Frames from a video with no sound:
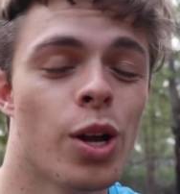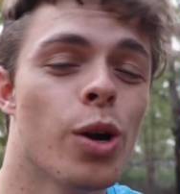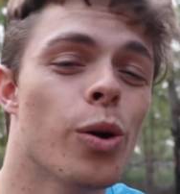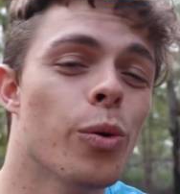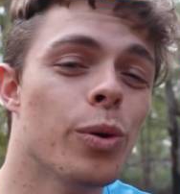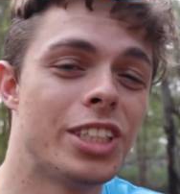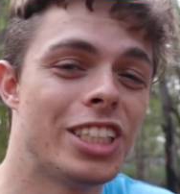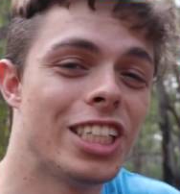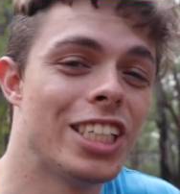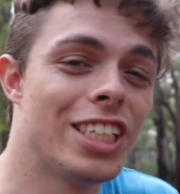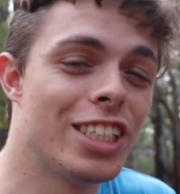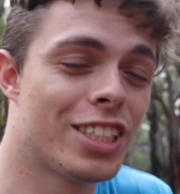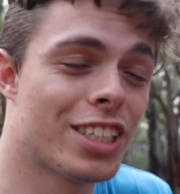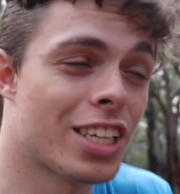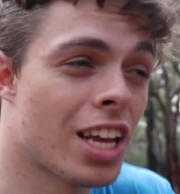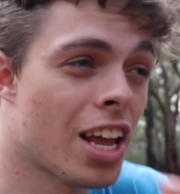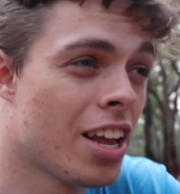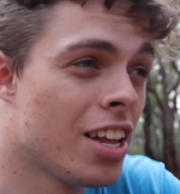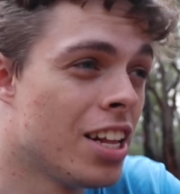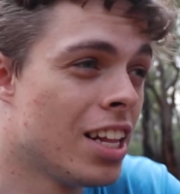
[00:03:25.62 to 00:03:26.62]
which is
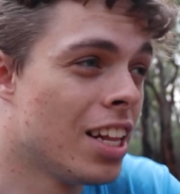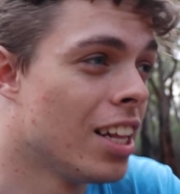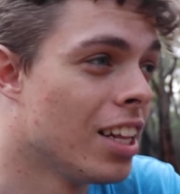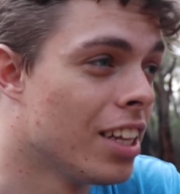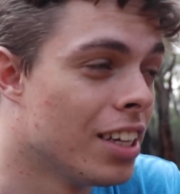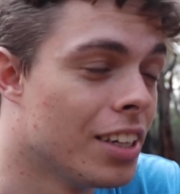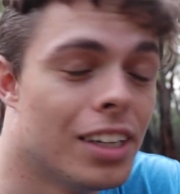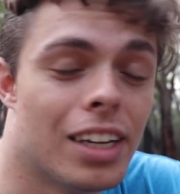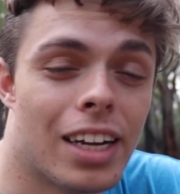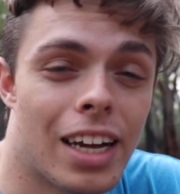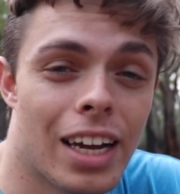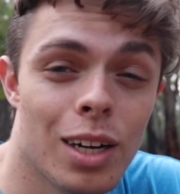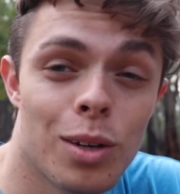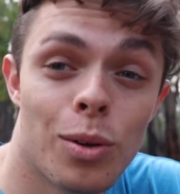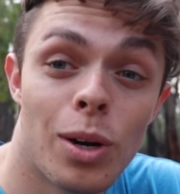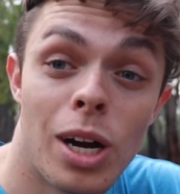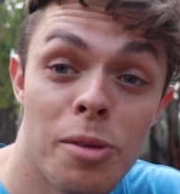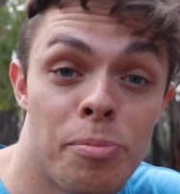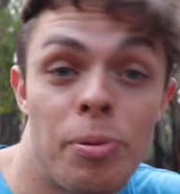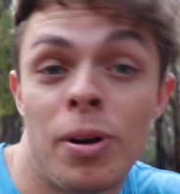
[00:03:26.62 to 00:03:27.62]
how
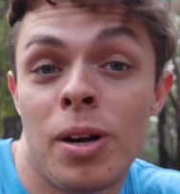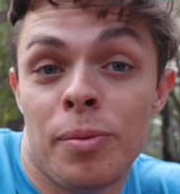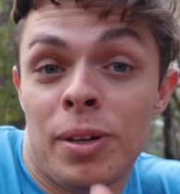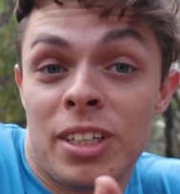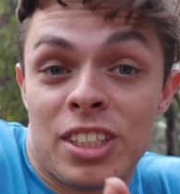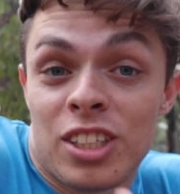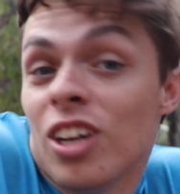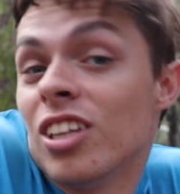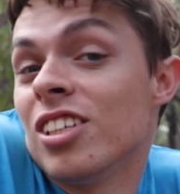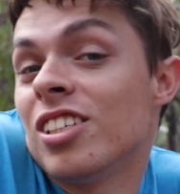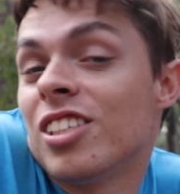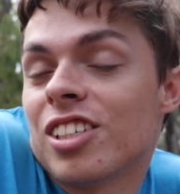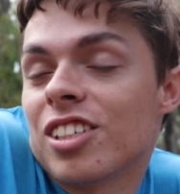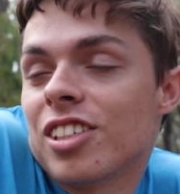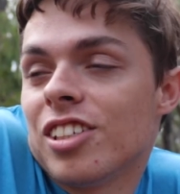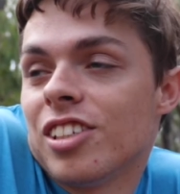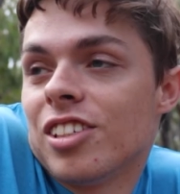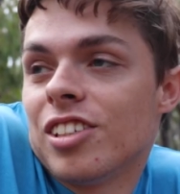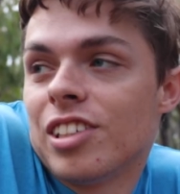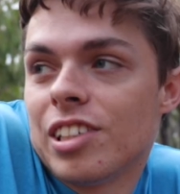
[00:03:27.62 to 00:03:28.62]
I pretty much lost
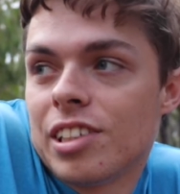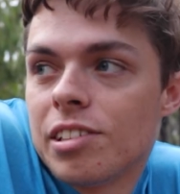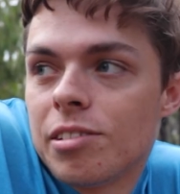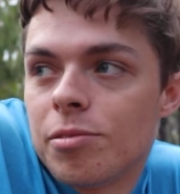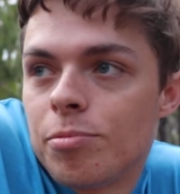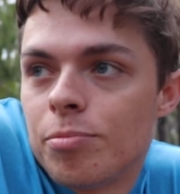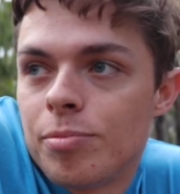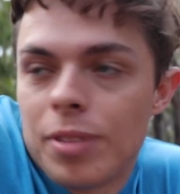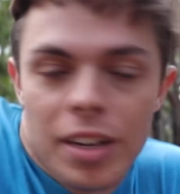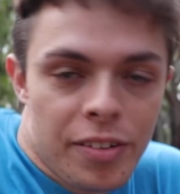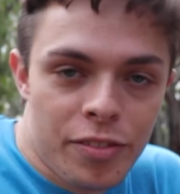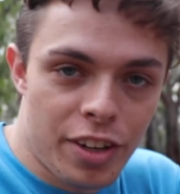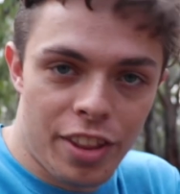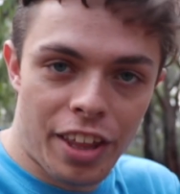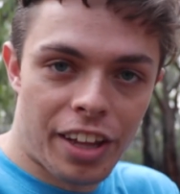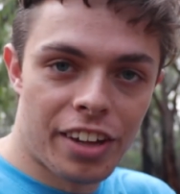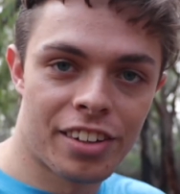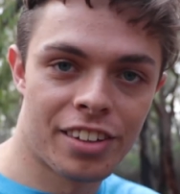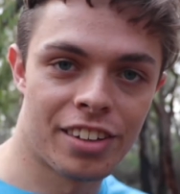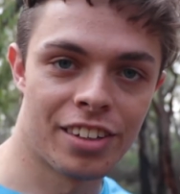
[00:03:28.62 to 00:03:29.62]

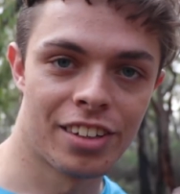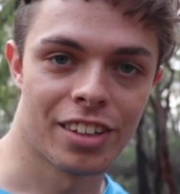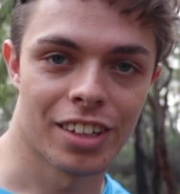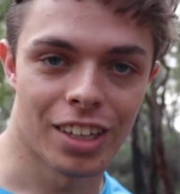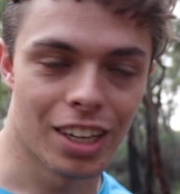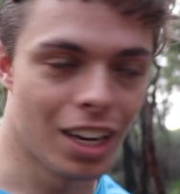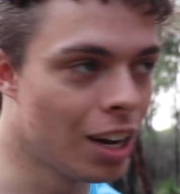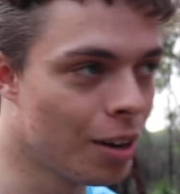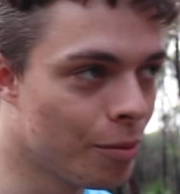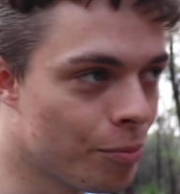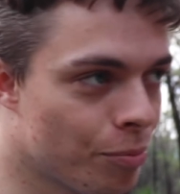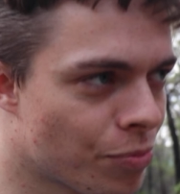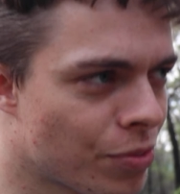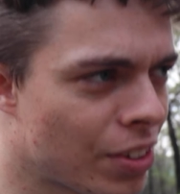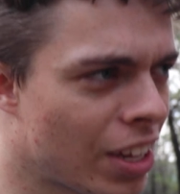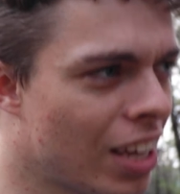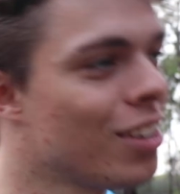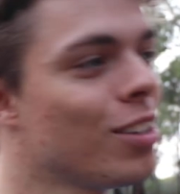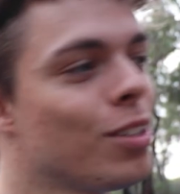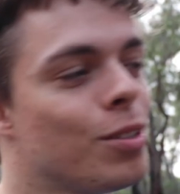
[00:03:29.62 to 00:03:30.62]
everything.
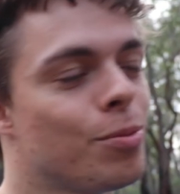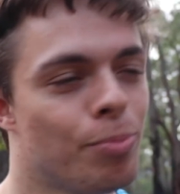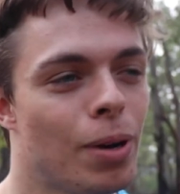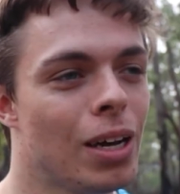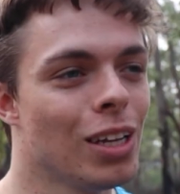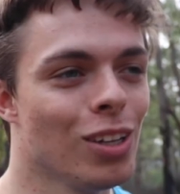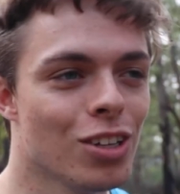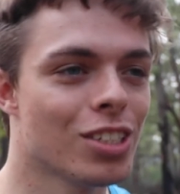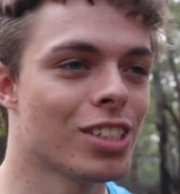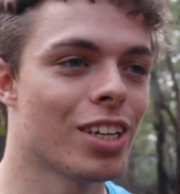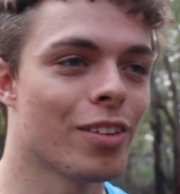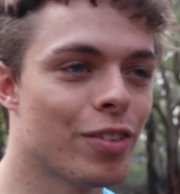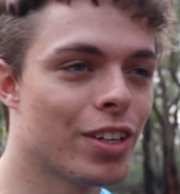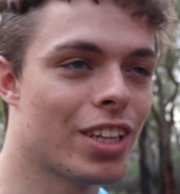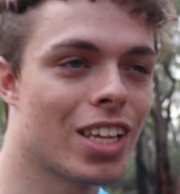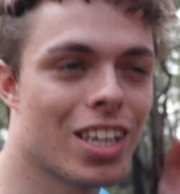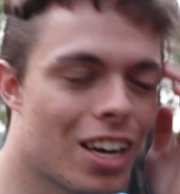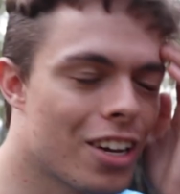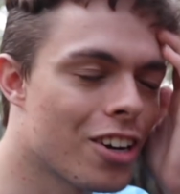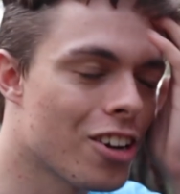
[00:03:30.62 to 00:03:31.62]
And by lost
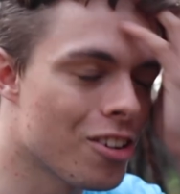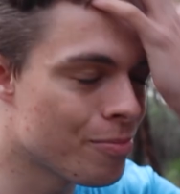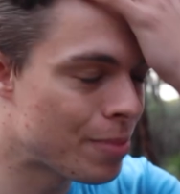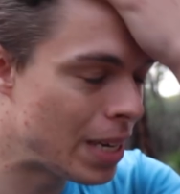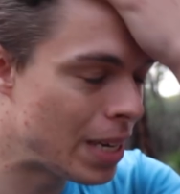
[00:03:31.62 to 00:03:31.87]
everything, I don't